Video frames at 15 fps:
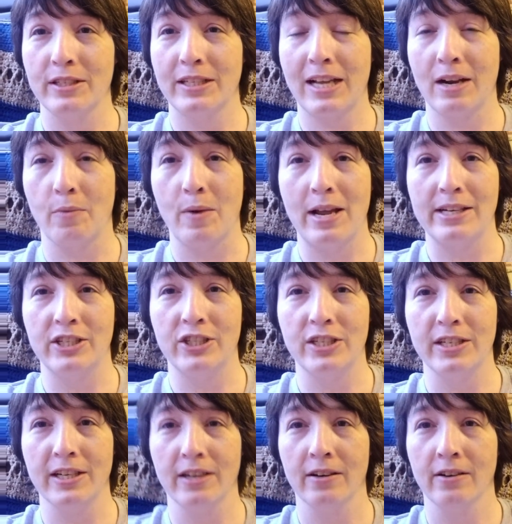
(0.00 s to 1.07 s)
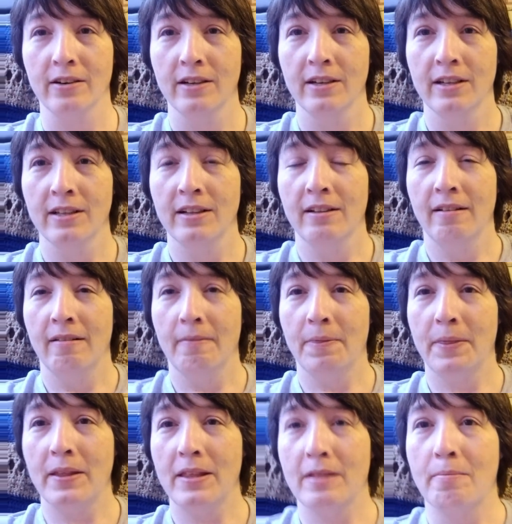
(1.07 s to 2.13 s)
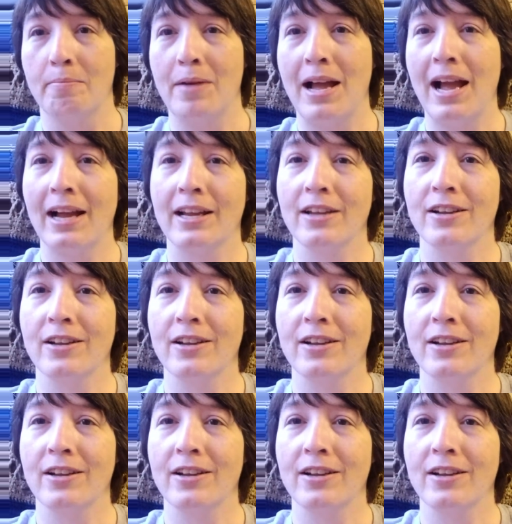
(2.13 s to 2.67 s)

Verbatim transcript: It's kind of wedged in here. In the back,